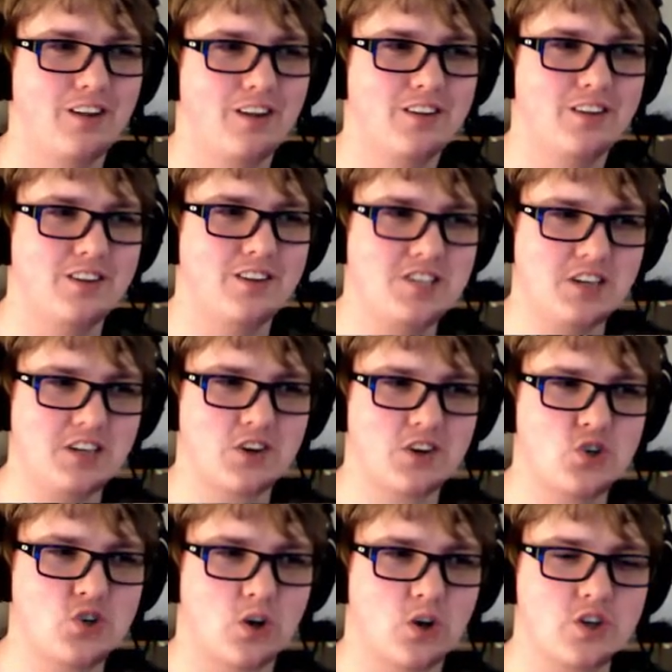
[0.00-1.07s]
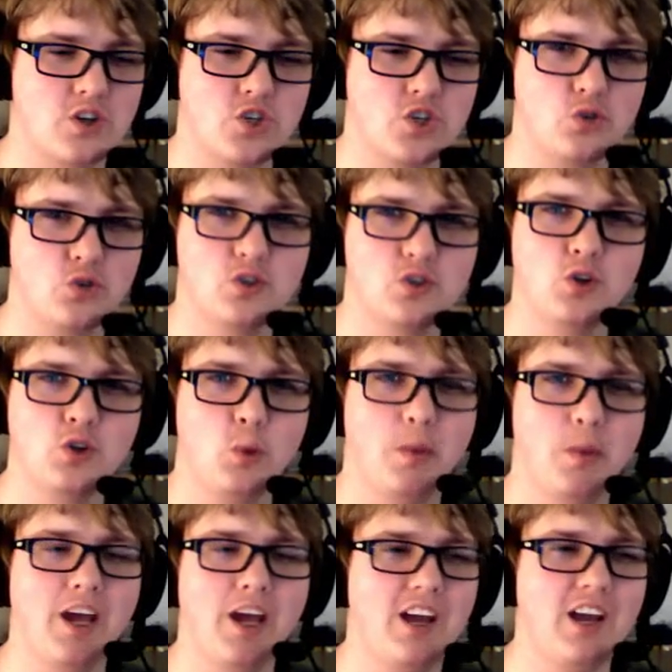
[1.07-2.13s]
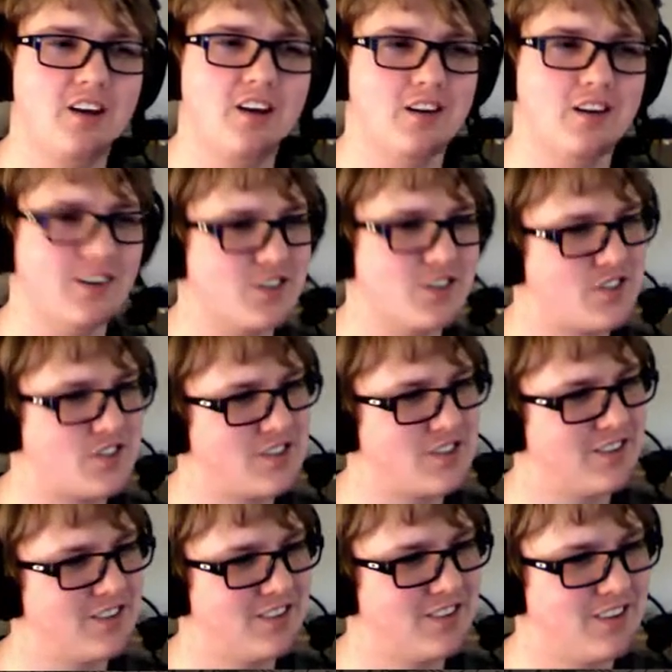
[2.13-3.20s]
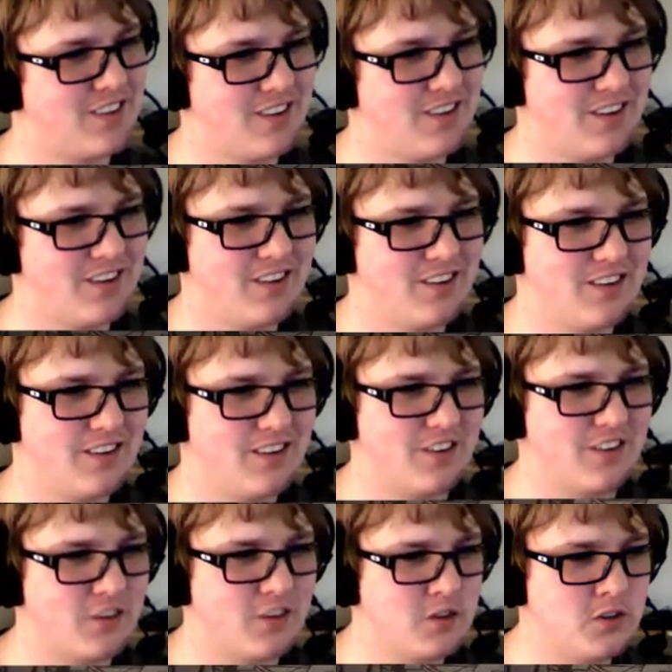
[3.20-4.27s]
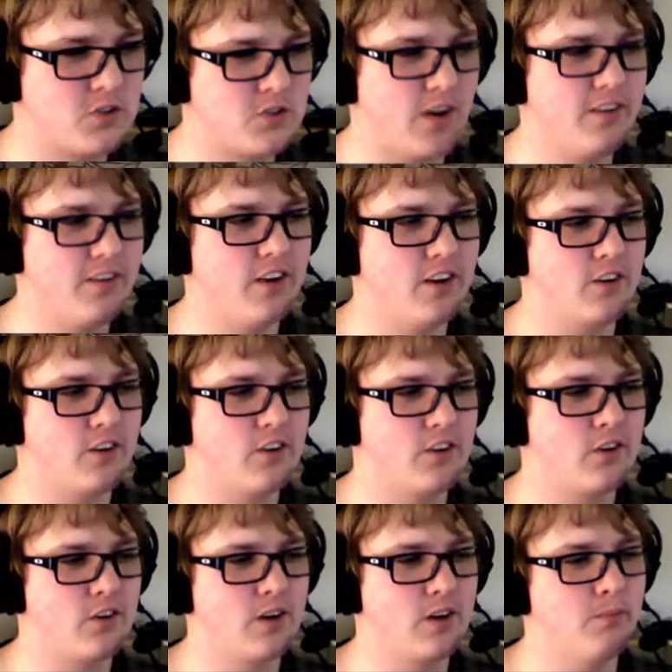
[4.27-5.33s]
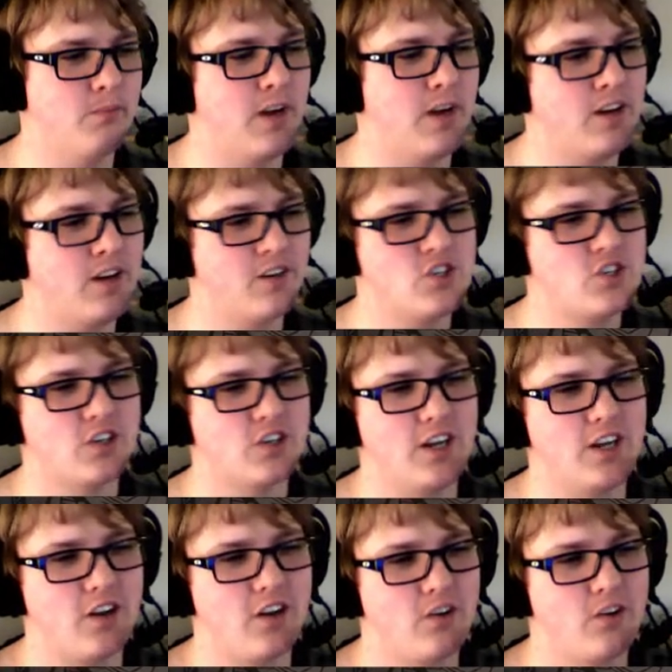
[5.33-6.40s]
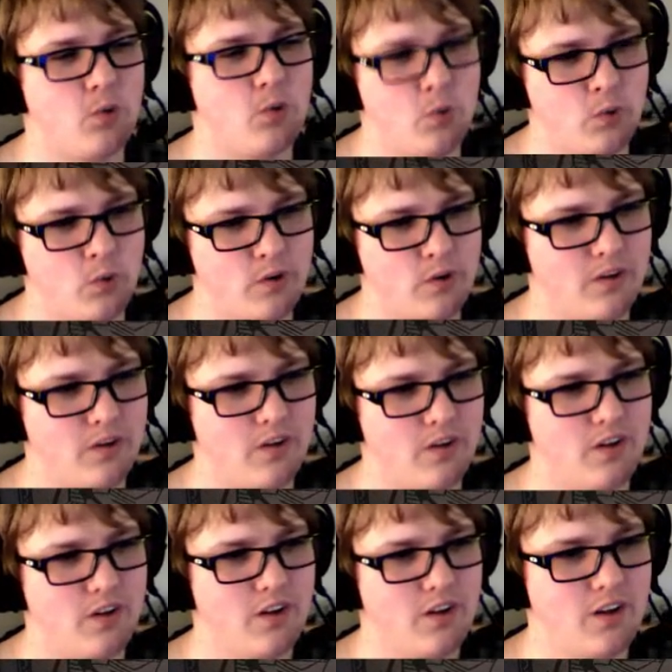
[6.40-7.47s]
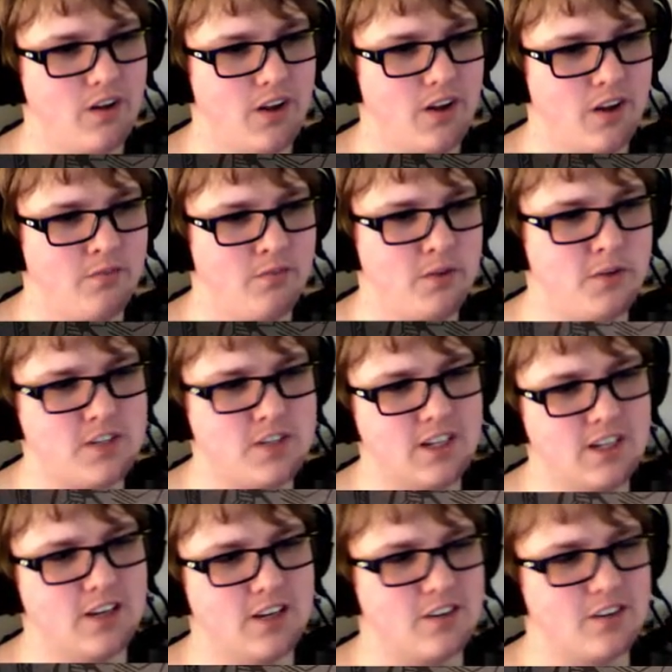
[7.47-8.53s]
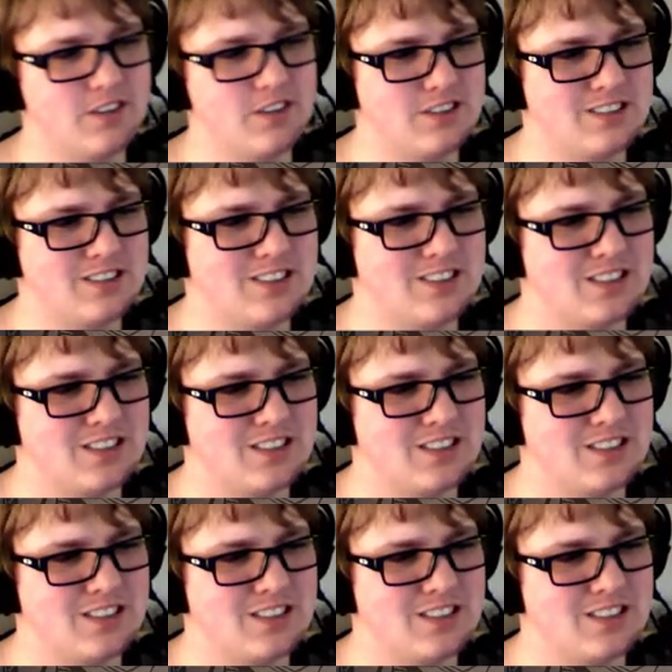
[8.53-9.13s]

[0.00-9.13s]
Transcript: The dealer draws you 2 pain cards. Lose 5 health. Okay, minor injury. Whew. And then 15 health. Ugh.